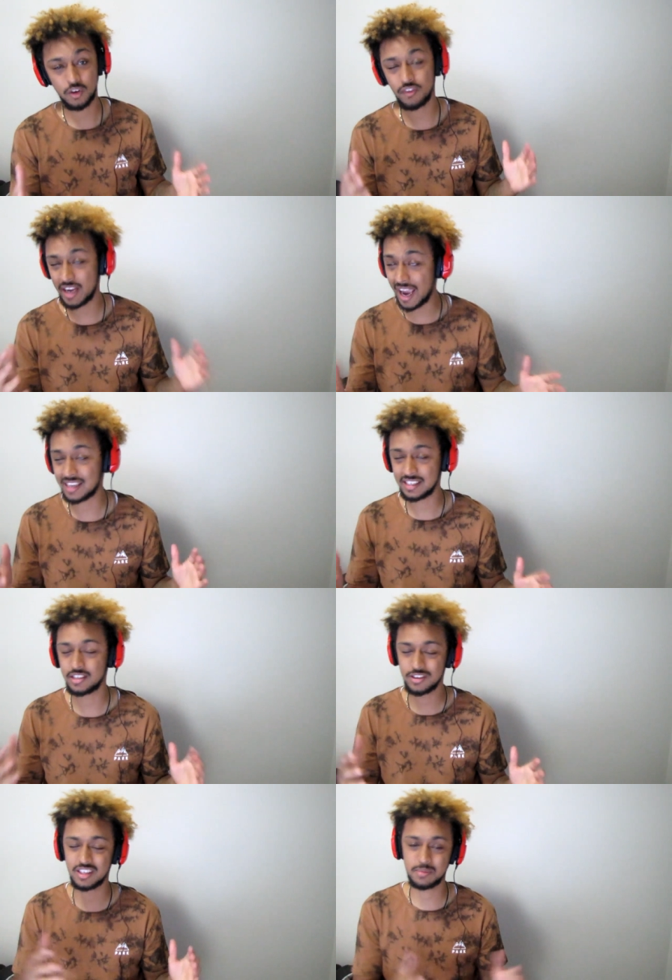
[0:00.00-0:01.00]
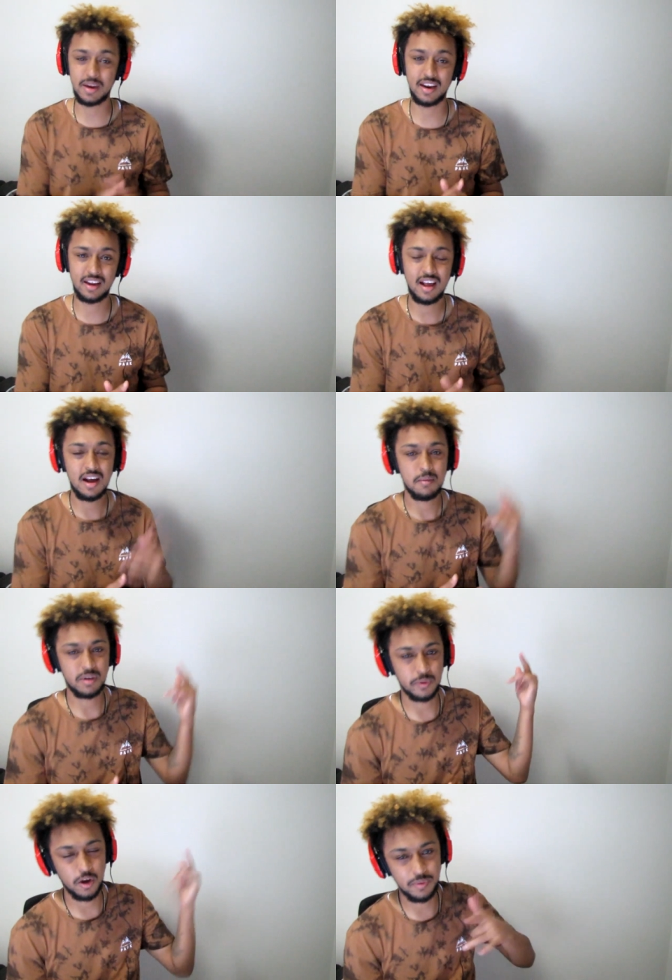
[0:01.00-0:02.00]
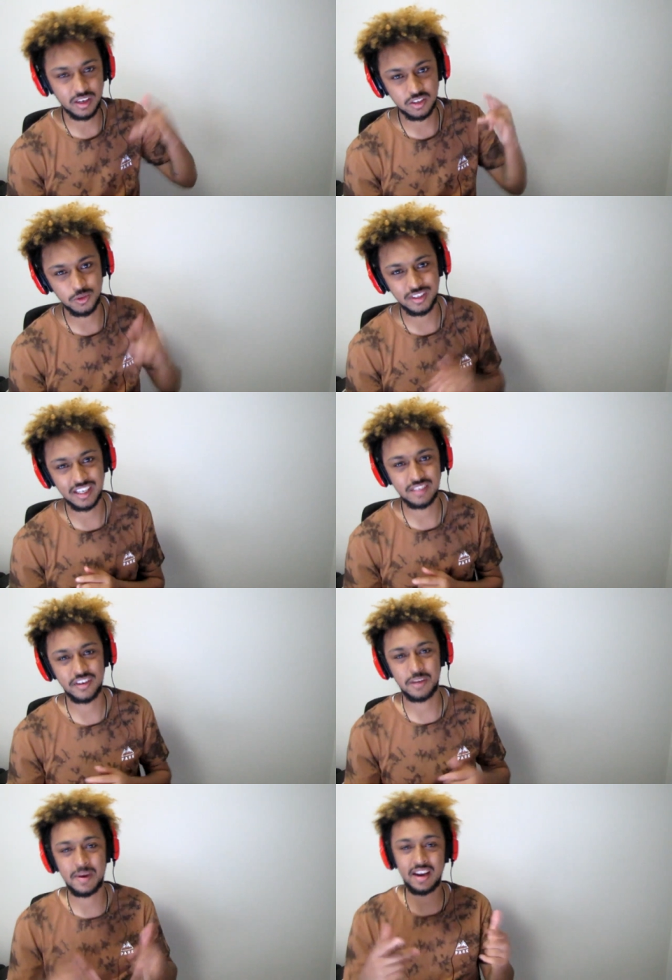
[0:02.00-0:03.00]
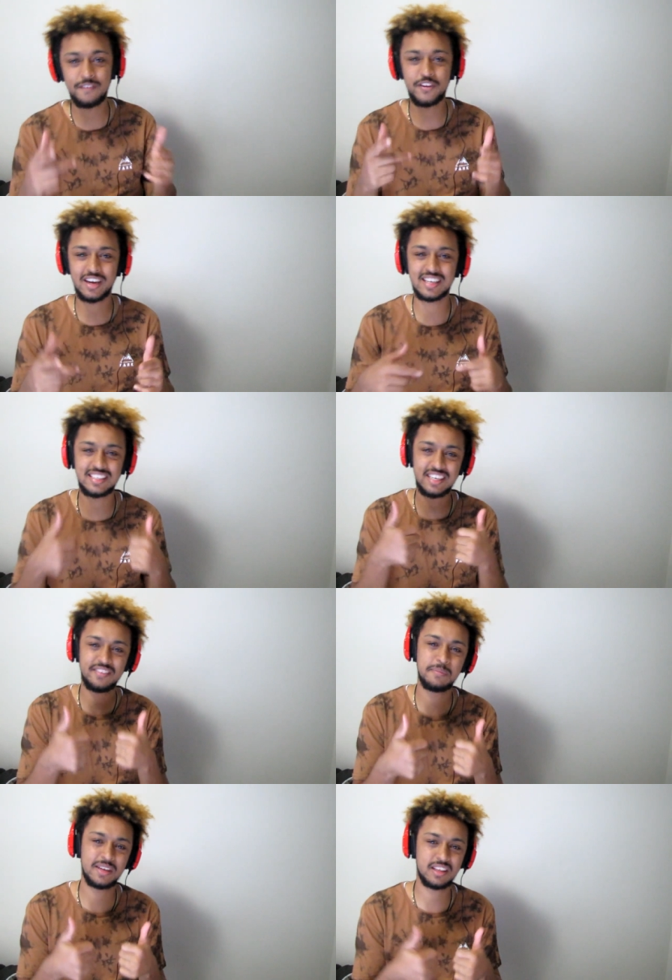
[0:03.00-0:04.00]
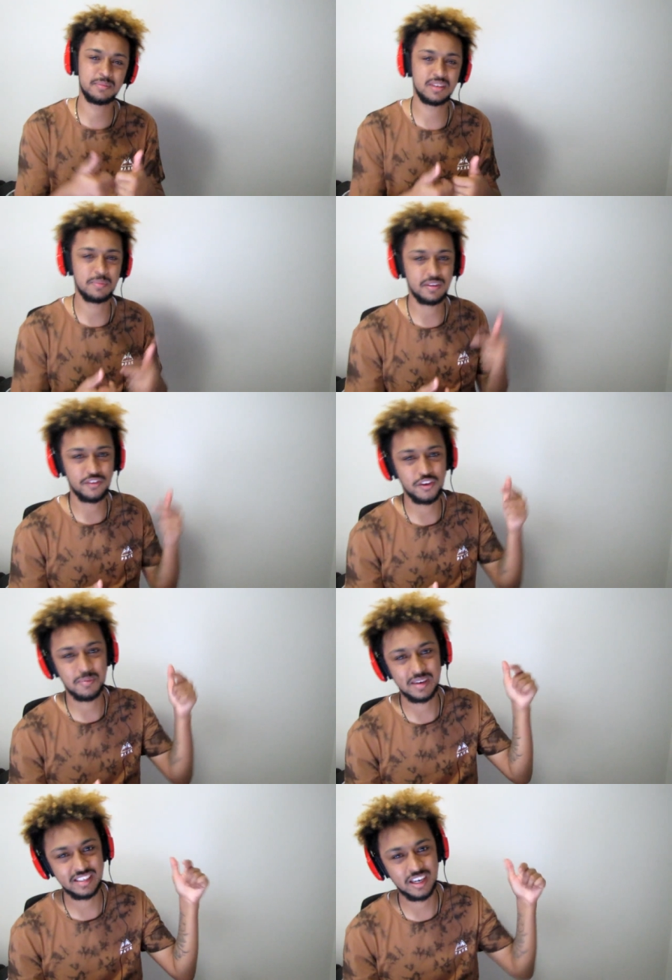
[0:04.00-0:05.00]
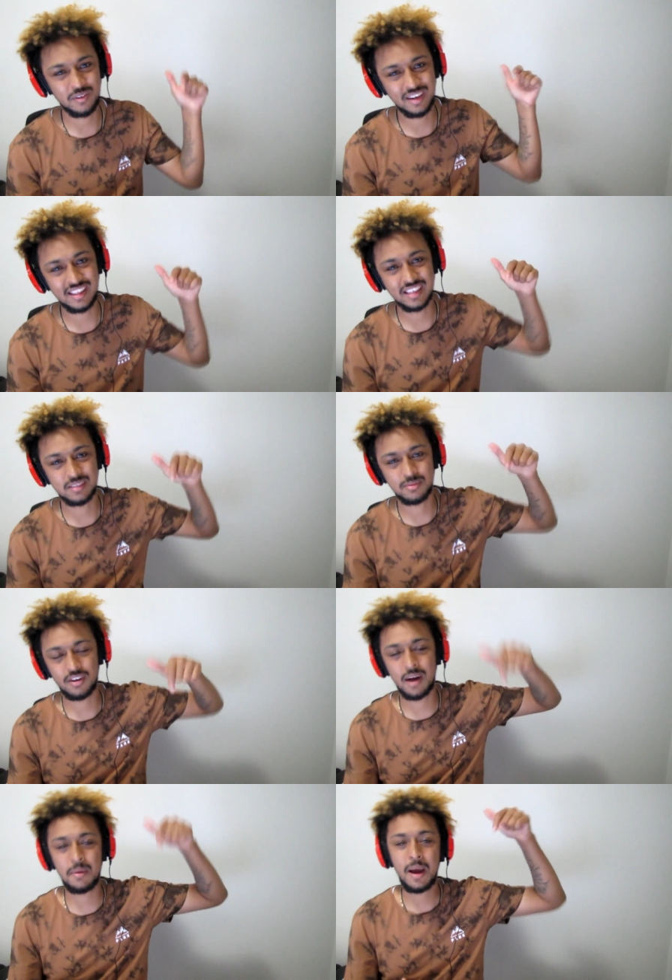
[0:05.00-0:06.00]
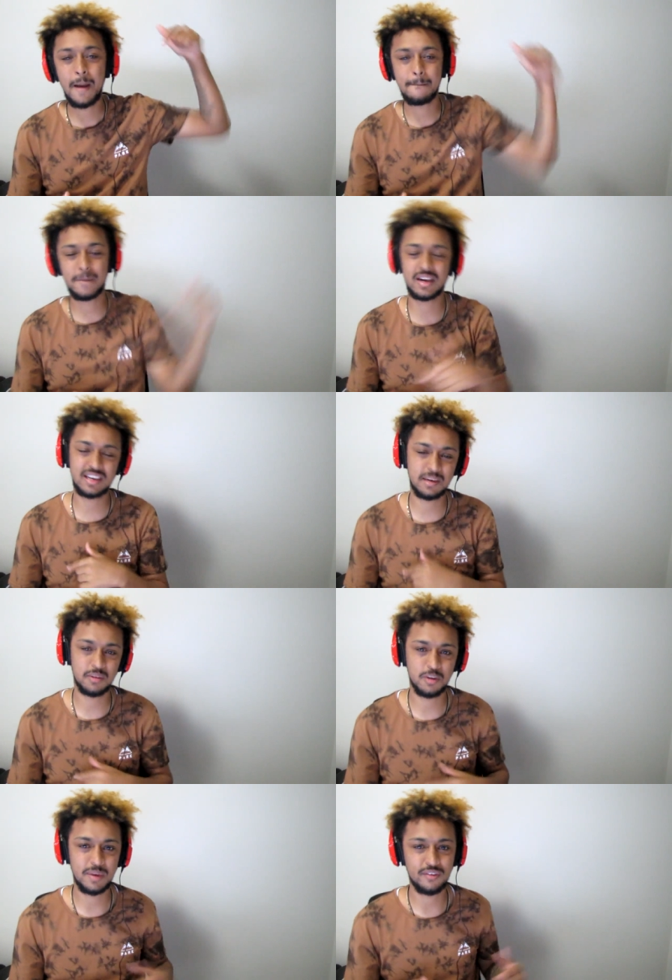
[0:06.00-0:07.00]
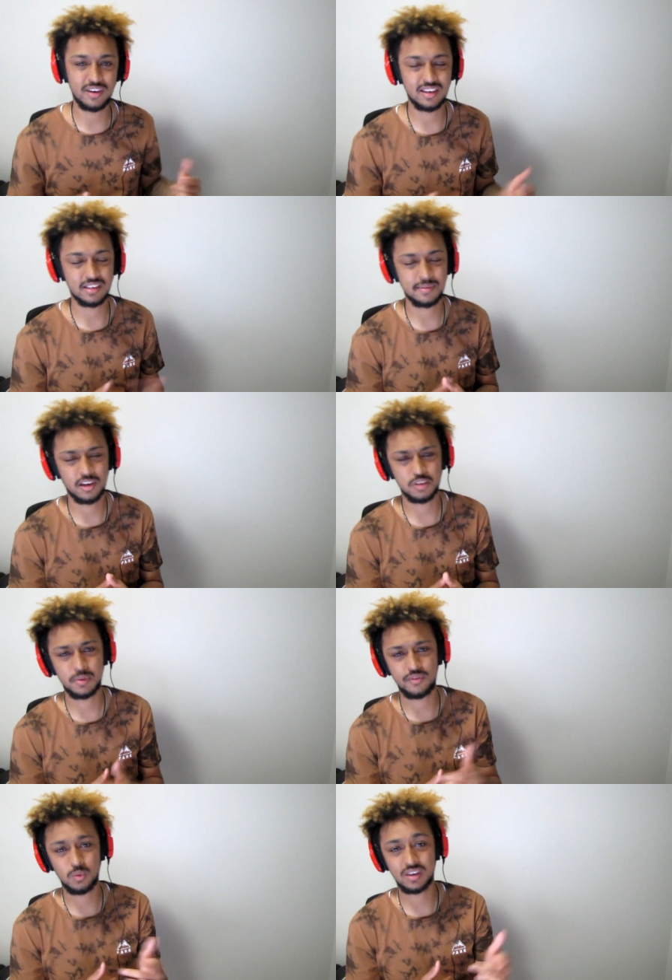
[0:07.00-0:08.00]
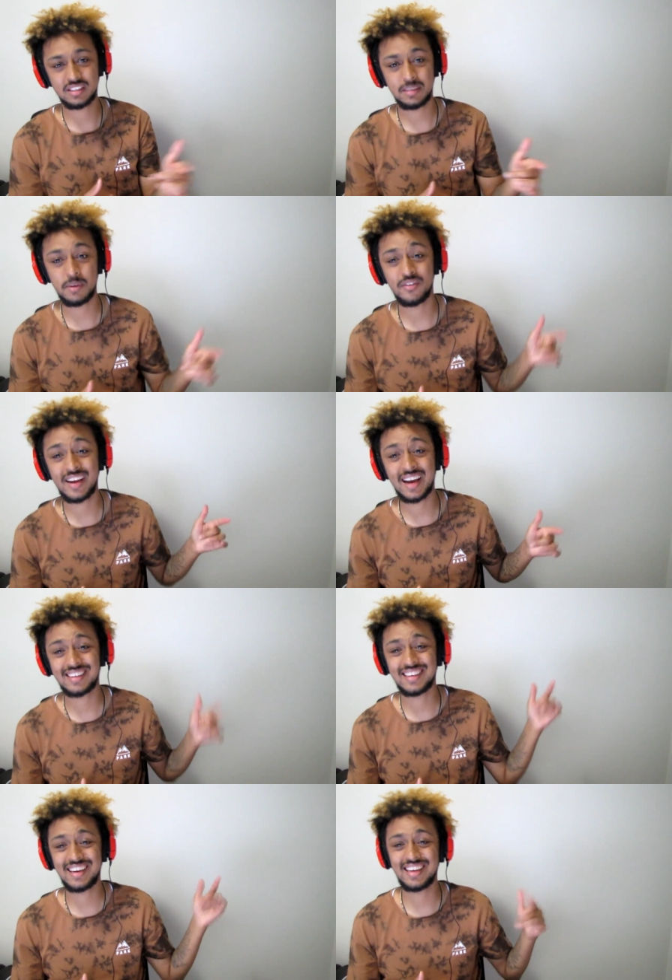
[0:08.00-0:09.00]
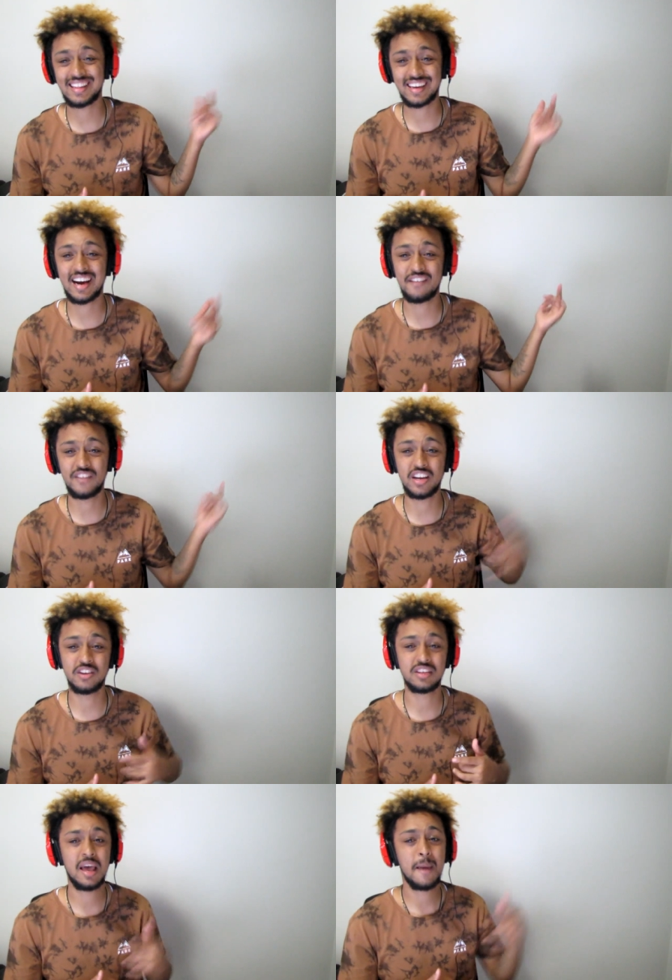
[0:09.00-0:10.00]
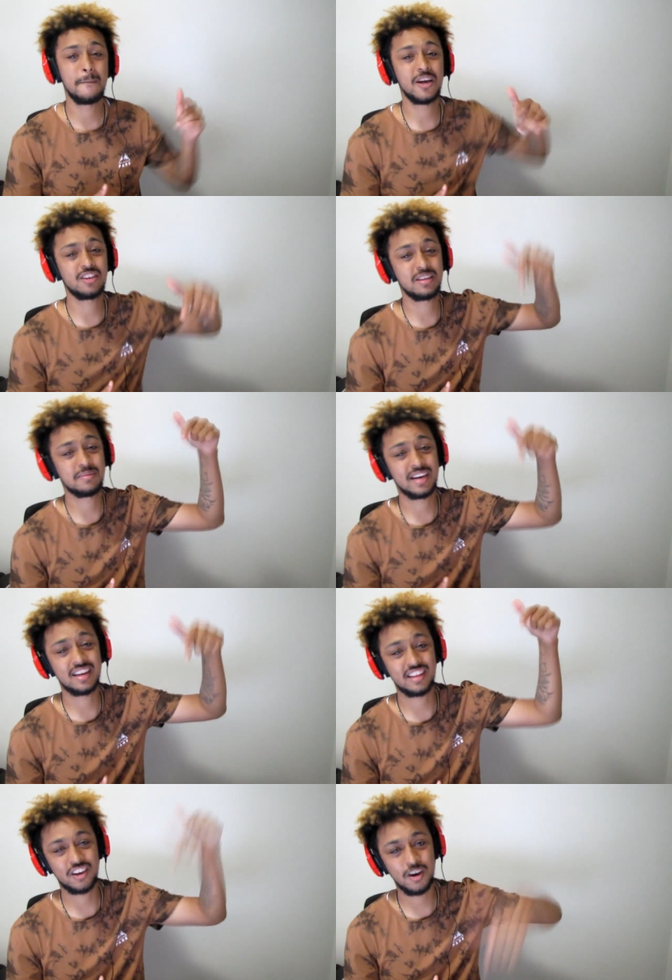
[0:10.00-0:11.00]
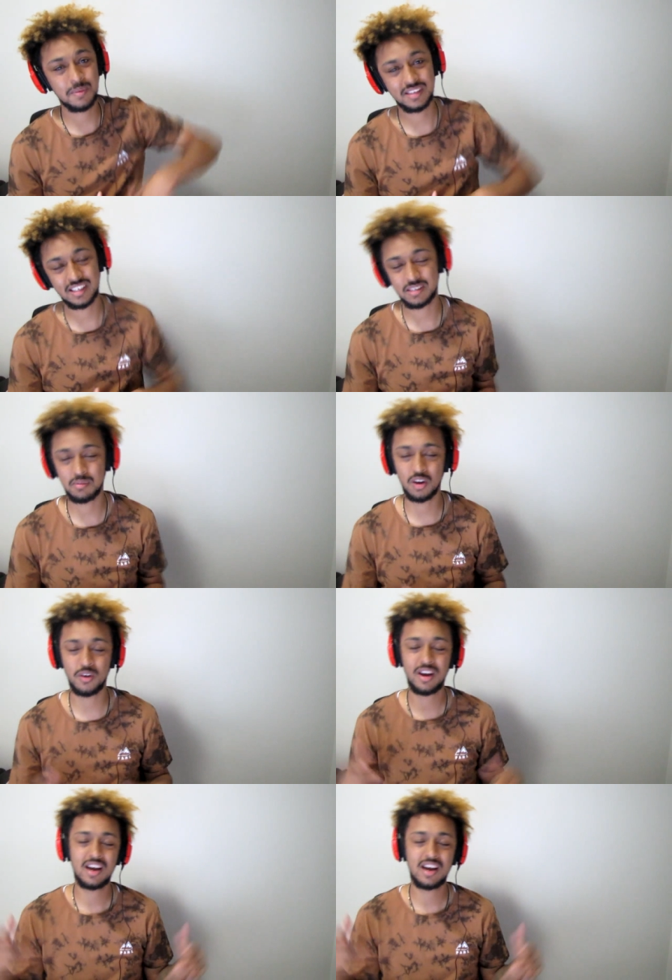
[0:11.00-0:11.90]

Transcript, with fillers: reacting to this man. But either way, I hope you guys enjoyed today's video, man. If you guys did, give it a big thumbs up. And if you're new to my channel, hit that subscribe button down below, man. It really does mean a lot to me. If you want to see me react to any other kind of videos, make sure to leave them down in the comment section below.